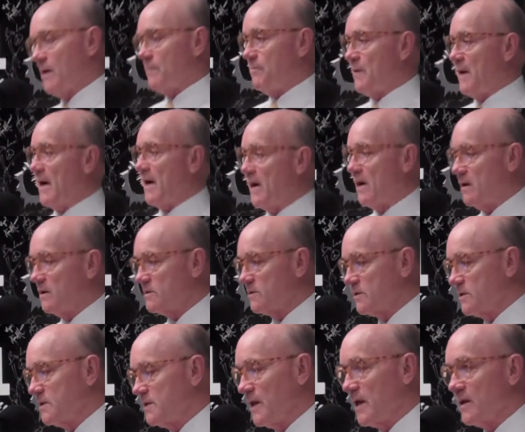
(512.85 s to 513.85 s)

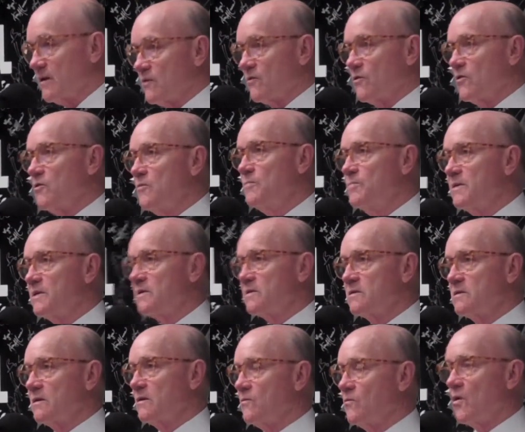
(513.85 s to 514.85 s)
pals in that group
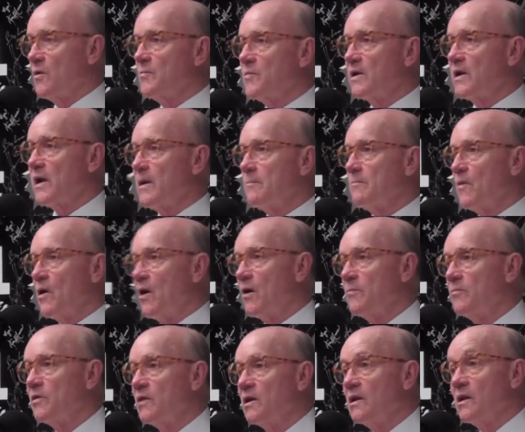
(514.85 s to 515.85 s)
is a woman named
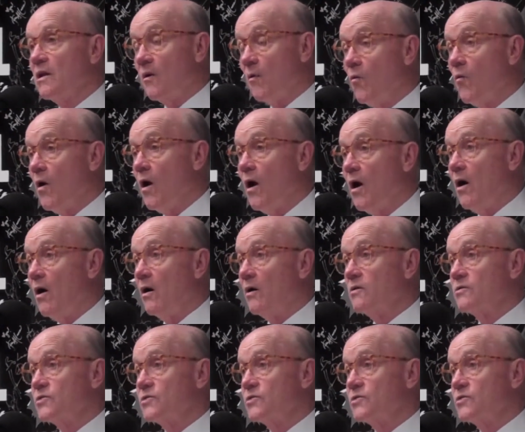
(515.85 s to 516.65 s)
Barbara Lawal.